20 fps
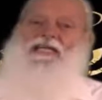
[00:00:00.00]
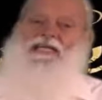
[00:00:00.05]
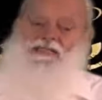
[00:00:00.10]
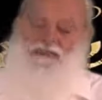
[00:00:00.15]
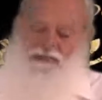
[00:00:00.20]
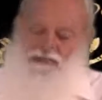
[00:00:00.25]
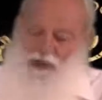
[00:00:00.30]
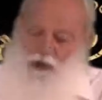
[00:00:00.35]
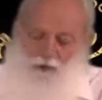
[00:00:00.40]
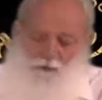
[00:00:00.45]

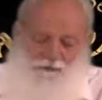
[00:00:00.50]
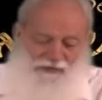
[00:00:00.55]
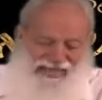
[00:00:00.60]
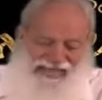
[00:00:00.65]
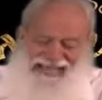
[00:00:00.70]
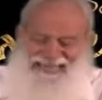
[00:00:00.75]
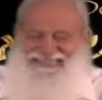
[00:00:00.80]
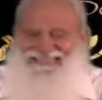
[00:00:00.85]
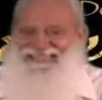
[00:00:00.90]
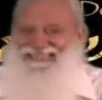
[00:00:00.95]
is known
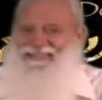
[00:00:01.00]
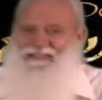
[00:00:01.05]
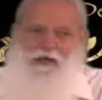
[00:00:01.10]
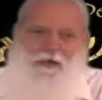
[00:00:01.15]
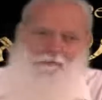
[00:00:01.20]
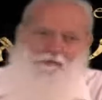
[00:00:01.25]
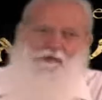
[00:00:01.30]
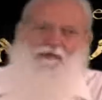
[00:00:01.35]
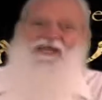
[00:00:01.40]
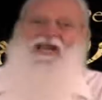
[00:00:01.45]
as the
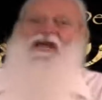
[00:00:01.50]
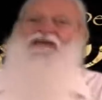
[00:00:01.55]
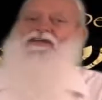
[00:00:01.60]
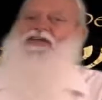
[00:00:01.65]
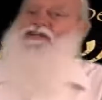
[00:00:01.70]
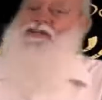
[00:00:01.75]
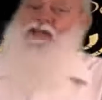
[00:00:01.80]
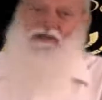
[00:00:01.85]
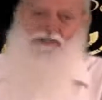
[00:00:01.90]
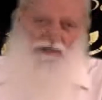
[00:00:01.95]
Damarit
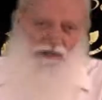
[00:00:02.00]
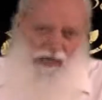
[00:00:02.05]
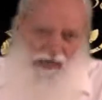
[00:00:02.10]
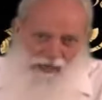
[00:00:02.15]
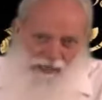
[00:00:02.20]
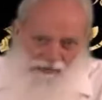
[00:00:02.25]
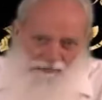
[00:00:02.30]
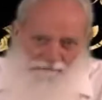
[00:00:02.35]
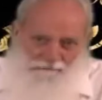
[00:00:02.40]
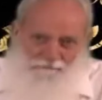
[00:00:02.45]

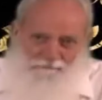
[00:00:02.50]
HaKadashah,